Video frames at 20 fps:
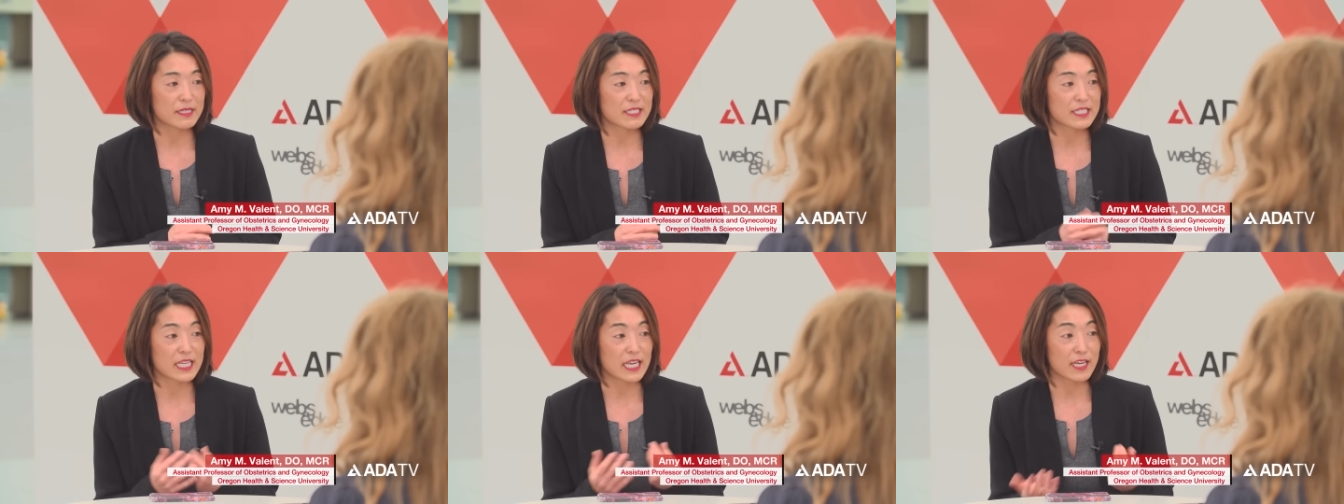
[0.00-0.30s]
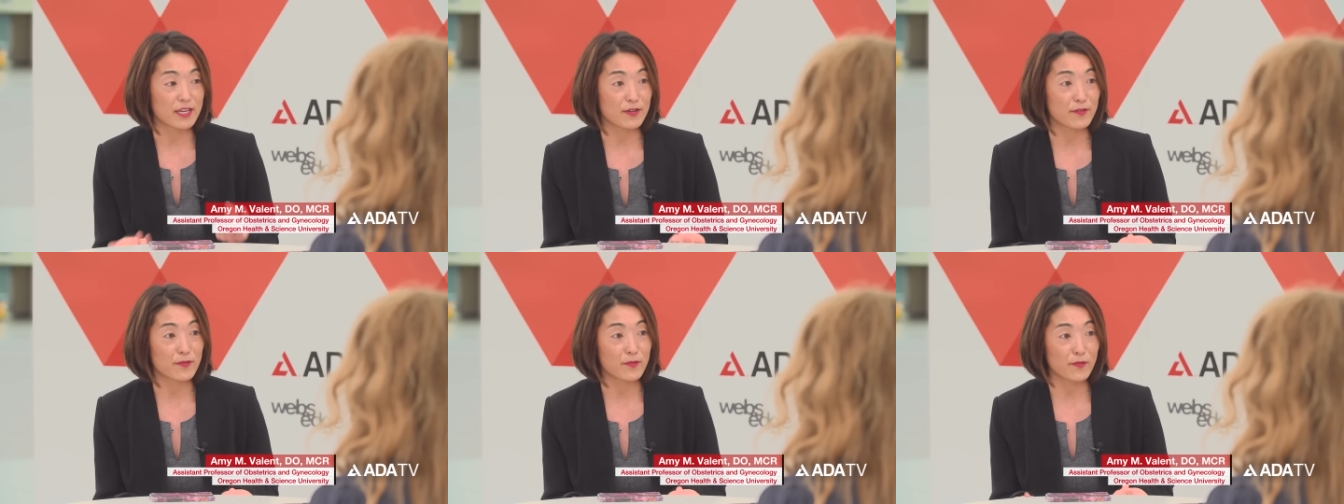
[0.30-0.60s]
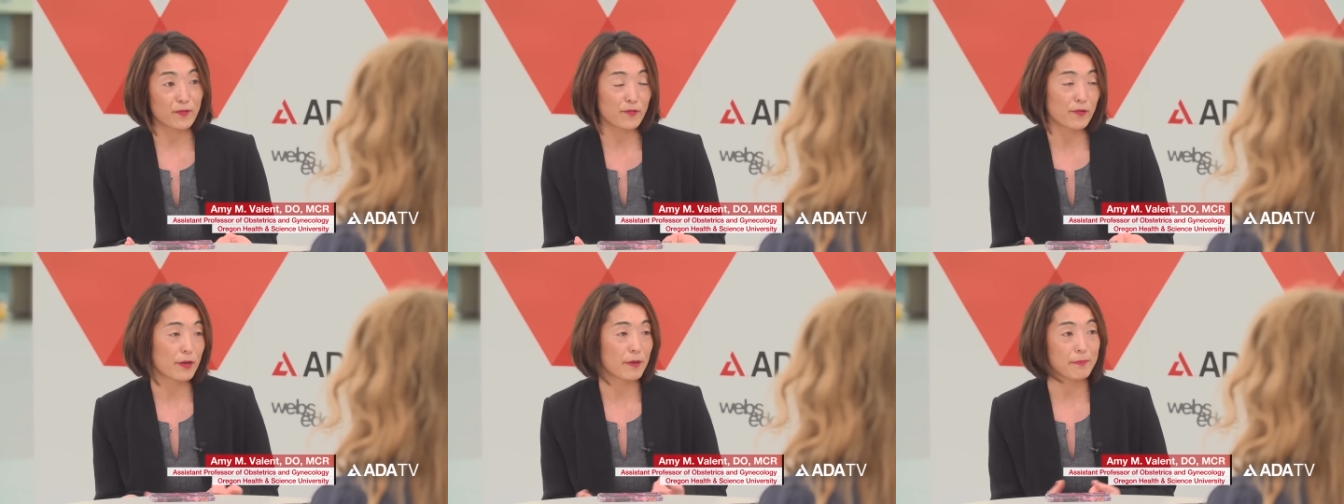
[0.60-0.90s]
save
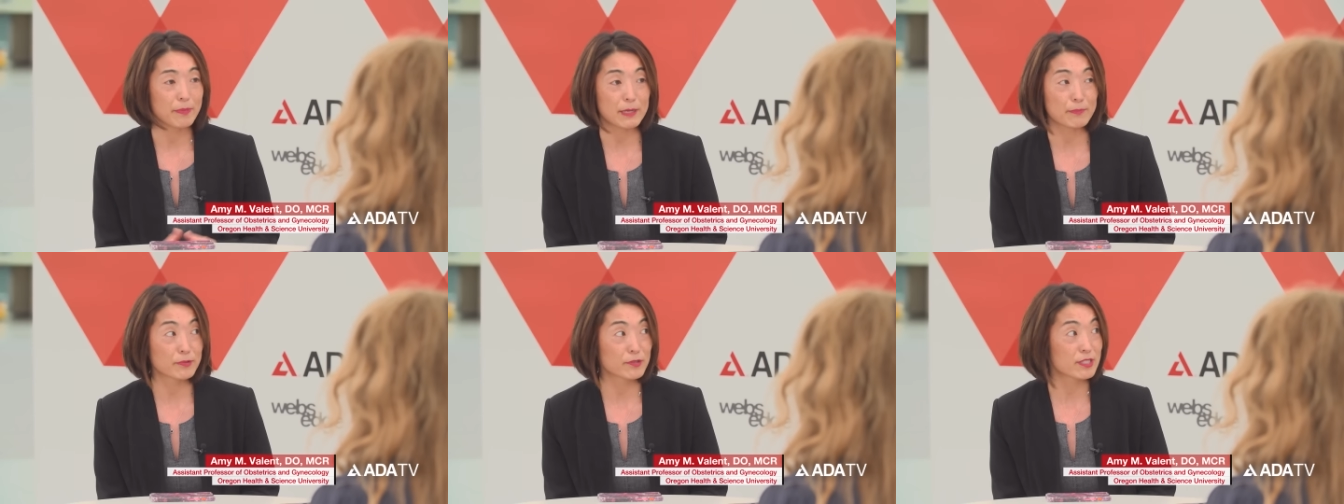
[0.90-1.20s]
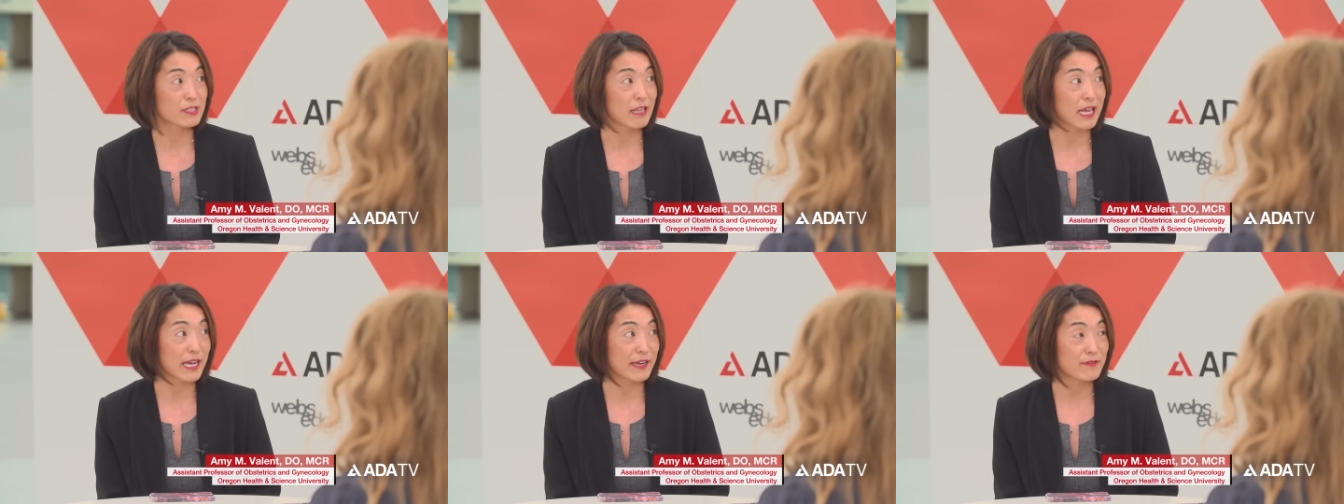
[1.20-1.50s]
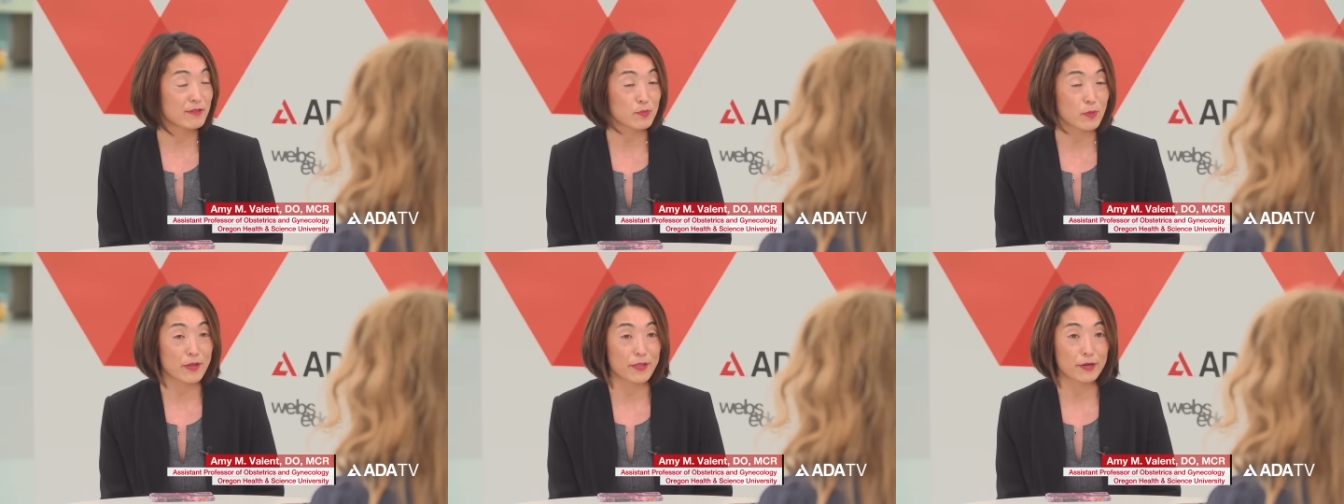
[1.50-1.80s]
people's
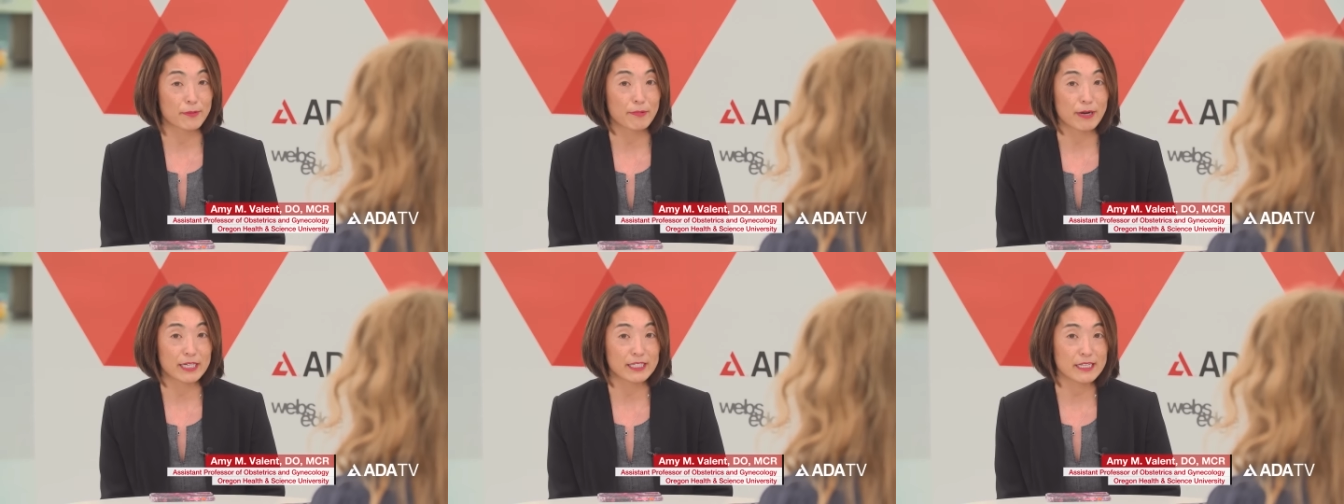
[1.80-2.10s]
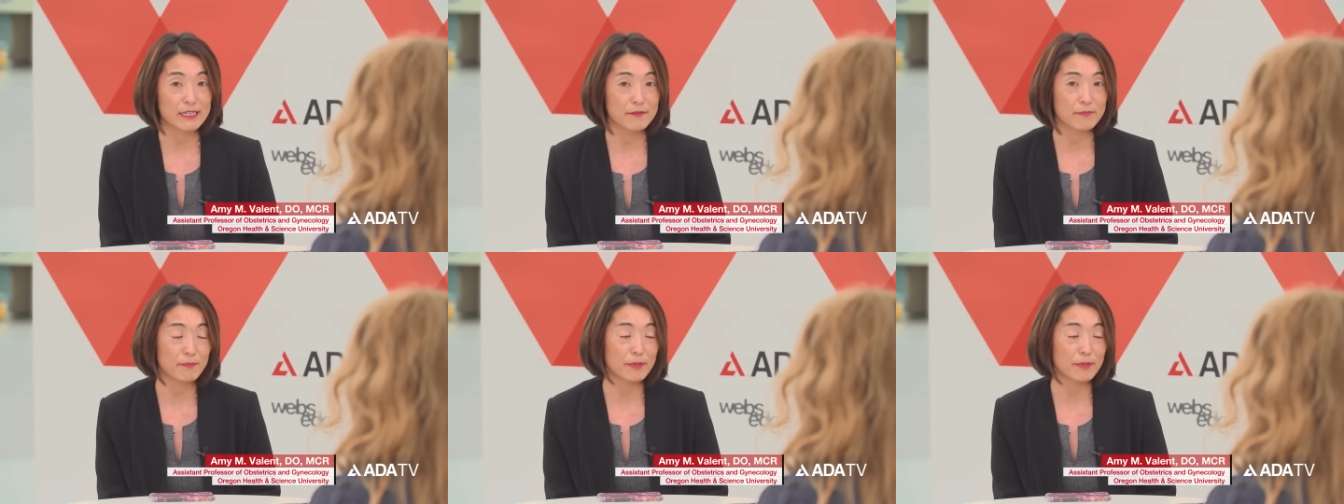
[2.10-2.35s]
lives while they're pregnant,